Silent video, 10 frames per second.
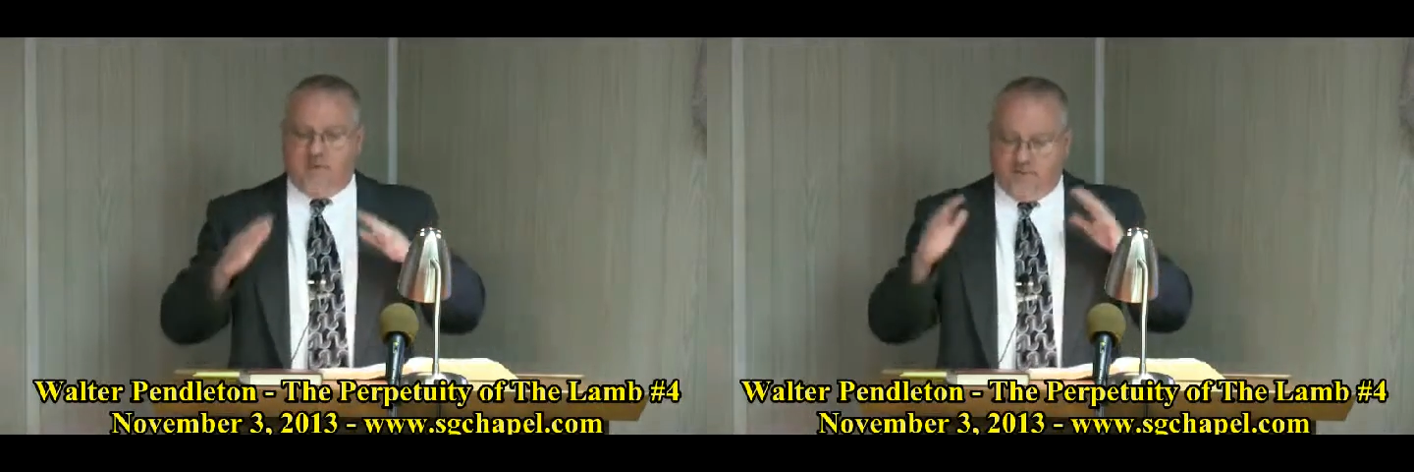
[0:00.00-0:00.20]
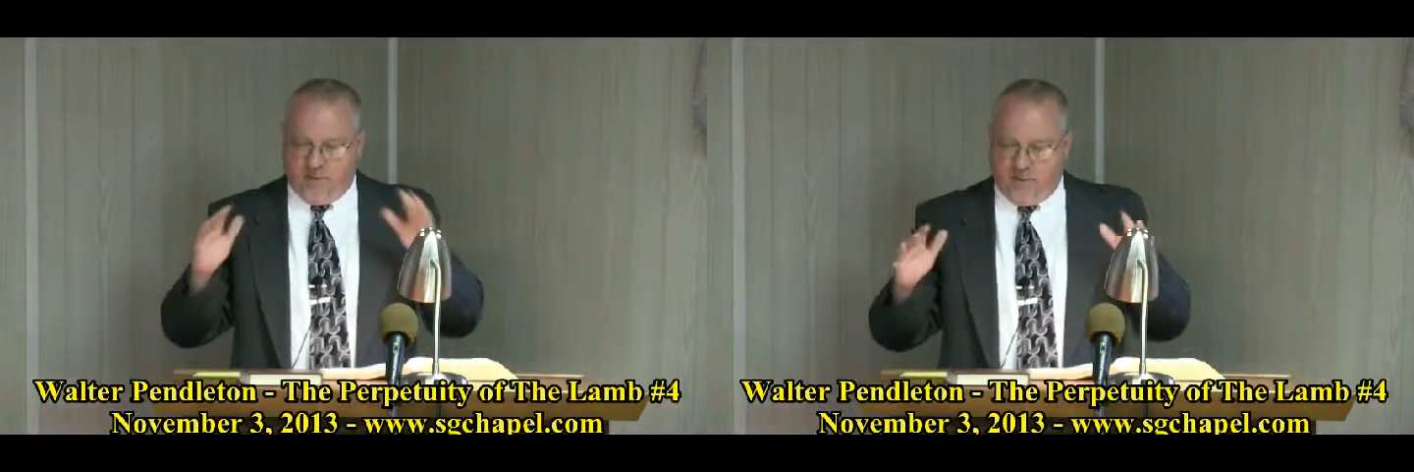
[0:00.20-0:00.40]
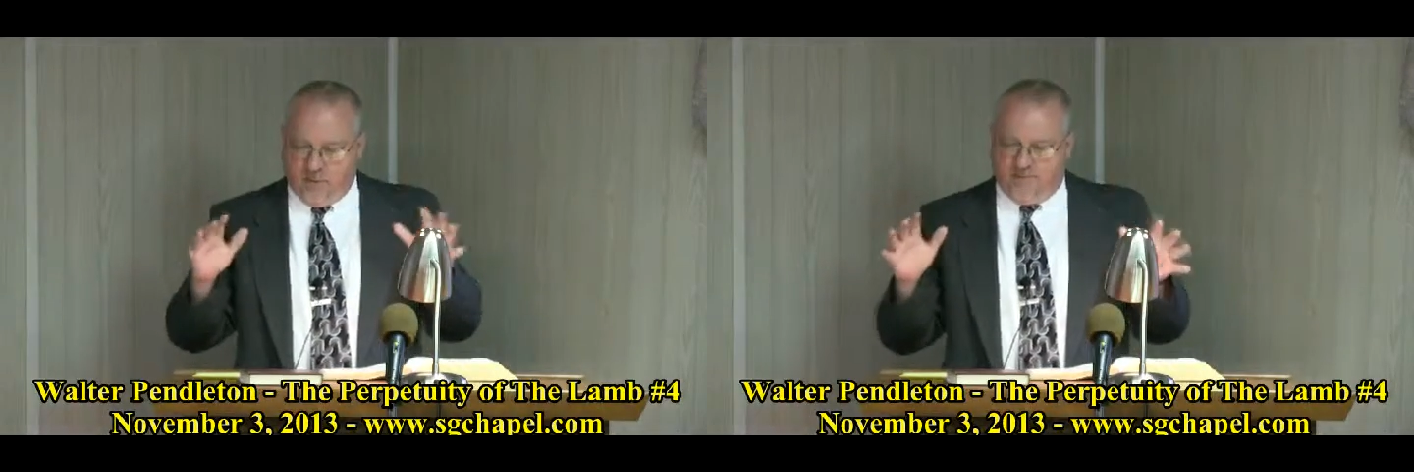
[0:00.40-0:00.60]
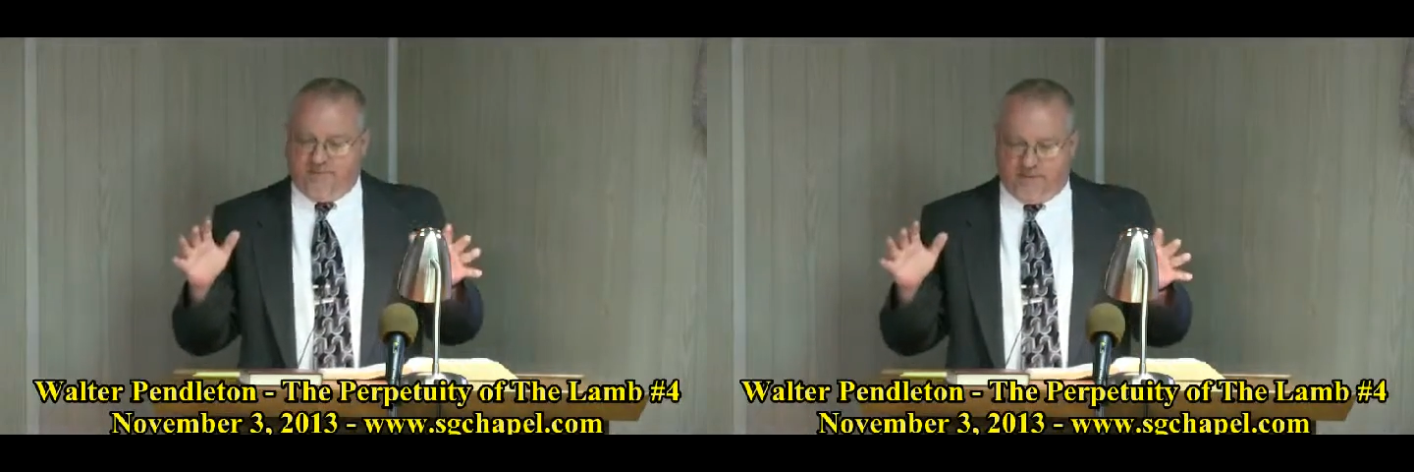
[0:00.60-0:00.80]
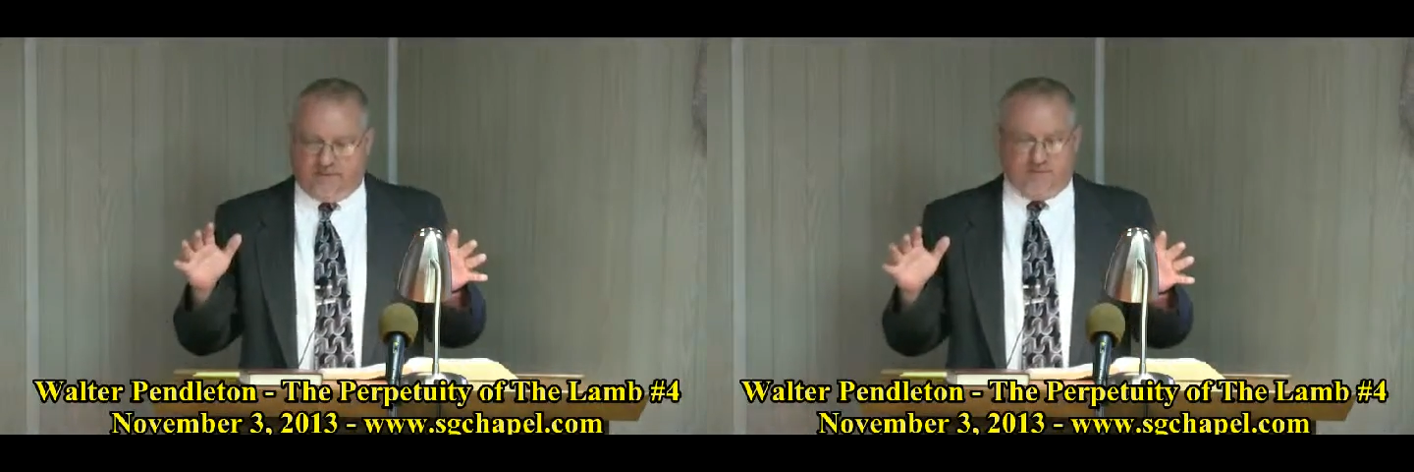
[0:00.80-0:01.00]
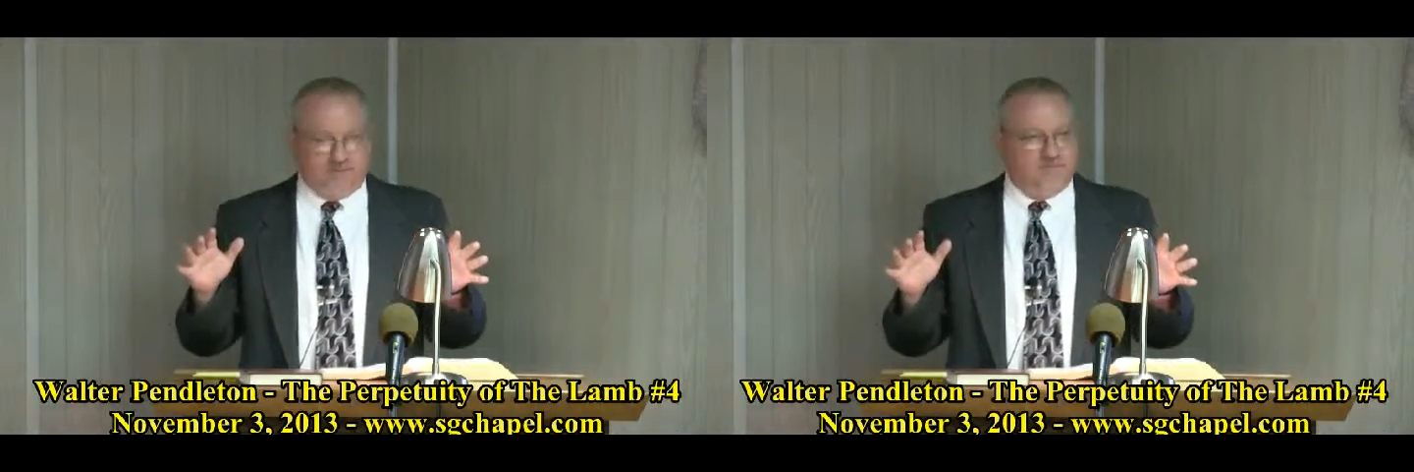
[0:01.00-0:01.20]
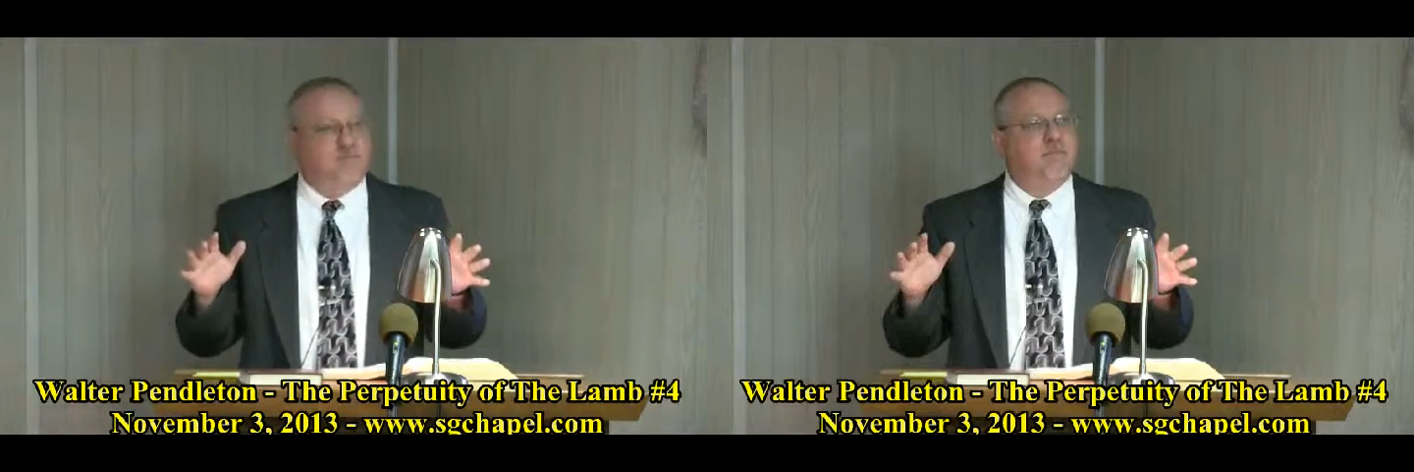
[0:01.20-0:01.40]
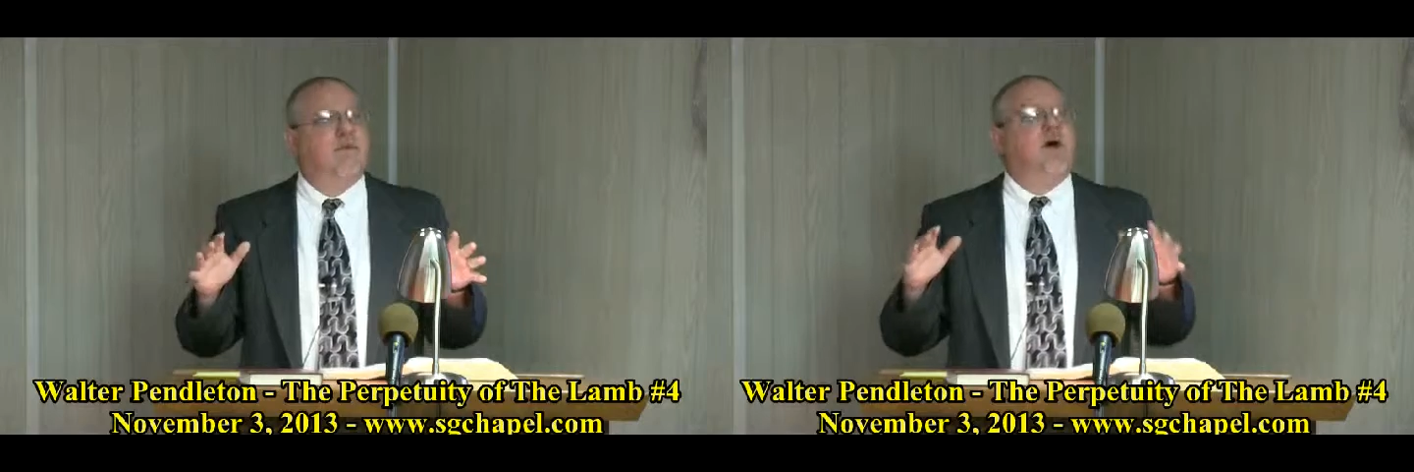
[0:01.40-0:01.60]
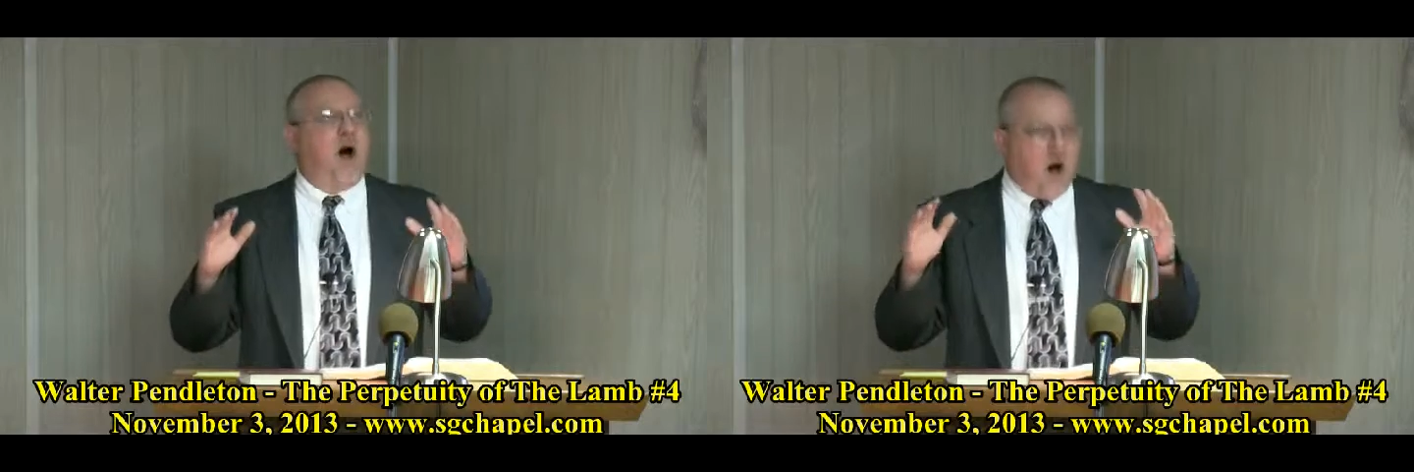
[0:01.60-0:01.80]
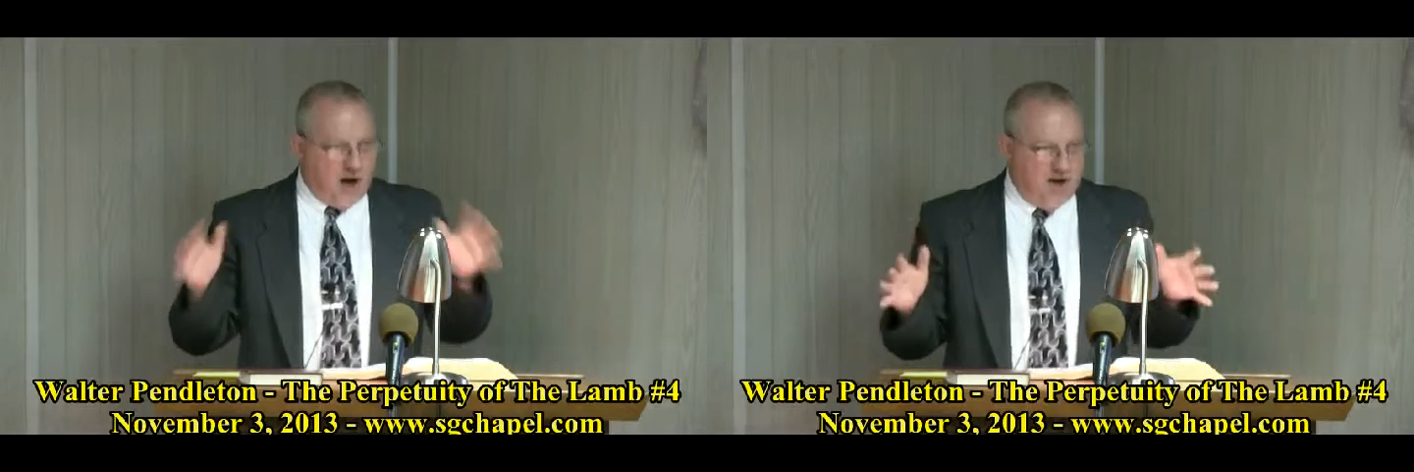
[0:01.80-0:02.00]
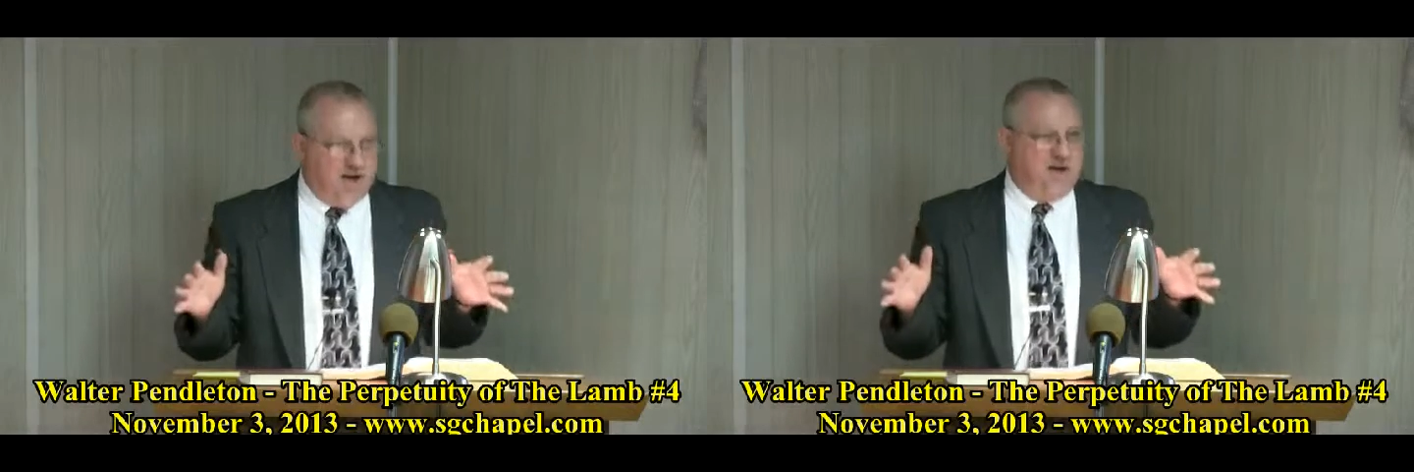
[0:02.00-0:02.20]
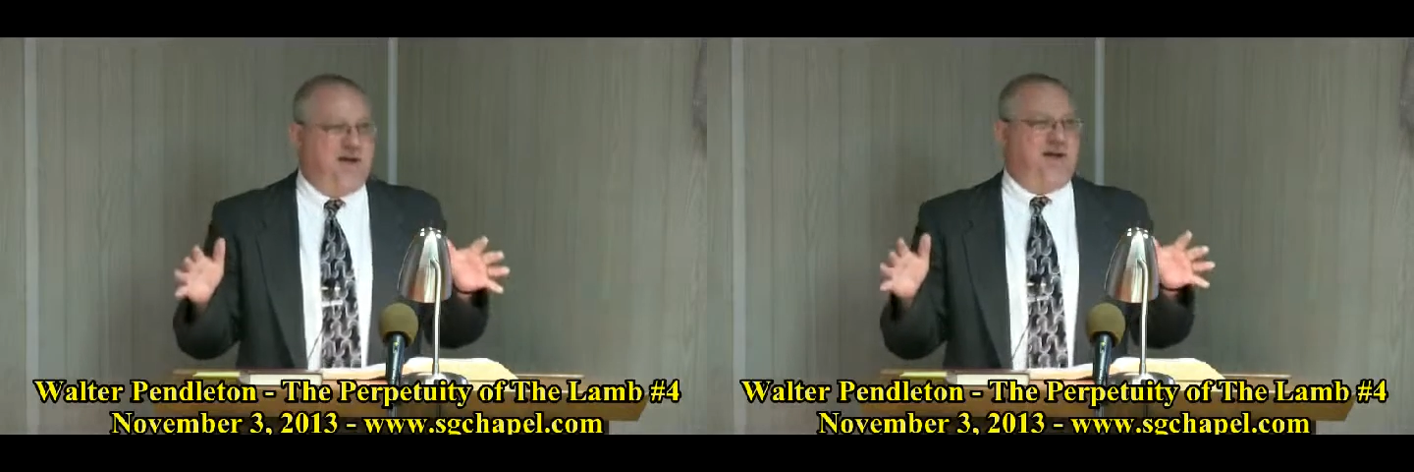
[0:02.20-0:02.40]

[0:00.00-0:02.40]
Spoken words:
but move on,